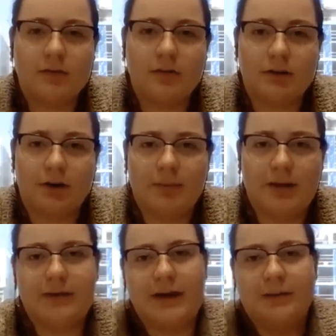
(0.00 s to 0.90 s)
You know what I
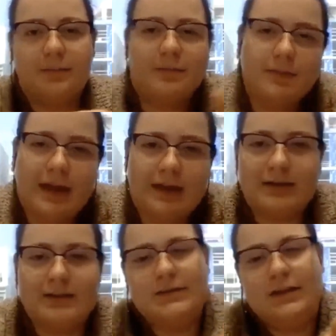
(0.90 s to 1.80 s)
mean? Then it then
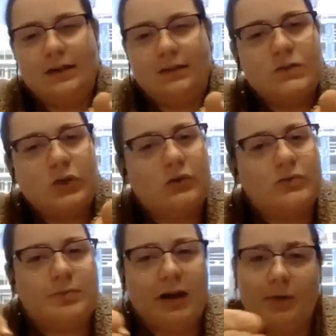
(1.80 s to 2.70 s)
it kind of
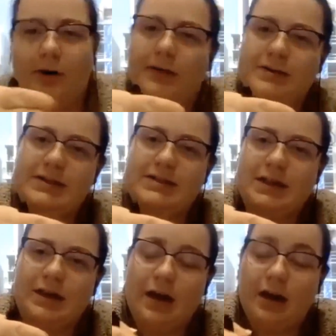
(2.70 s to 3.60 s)
skews my perfect
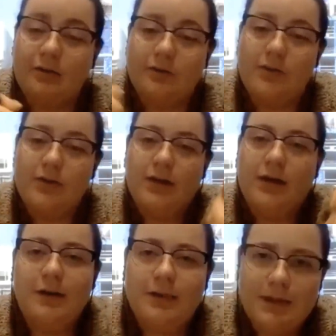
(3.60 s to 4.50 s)
idea of
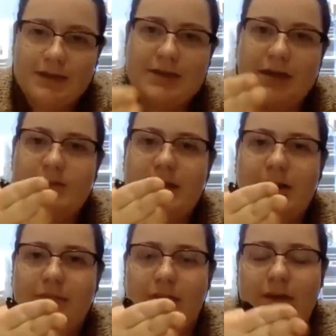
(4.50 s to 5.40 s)
this time to get
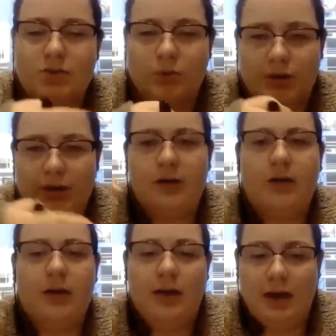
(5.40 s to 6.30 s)
everything sorted
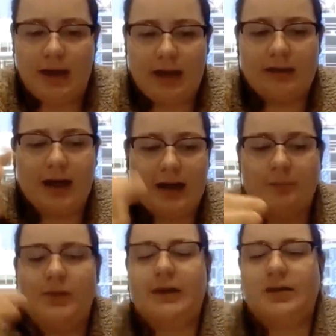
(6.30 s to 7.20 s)
and can
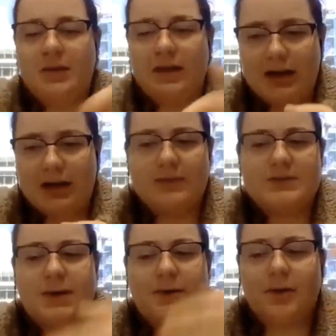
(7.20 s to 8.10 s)
apply at the beginning of the
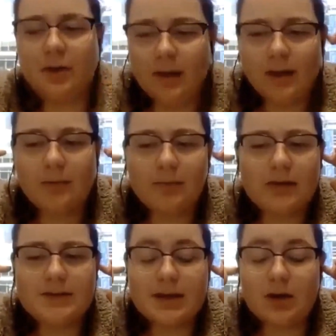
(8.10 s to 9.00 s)
cycle
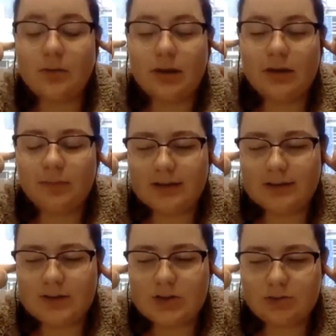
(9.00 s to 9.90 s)
because I know a lot of
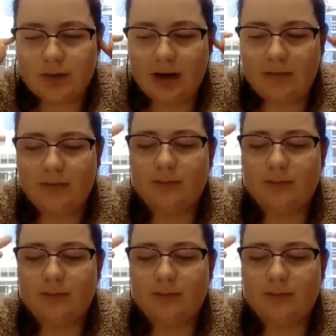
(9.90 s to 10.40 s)
places do have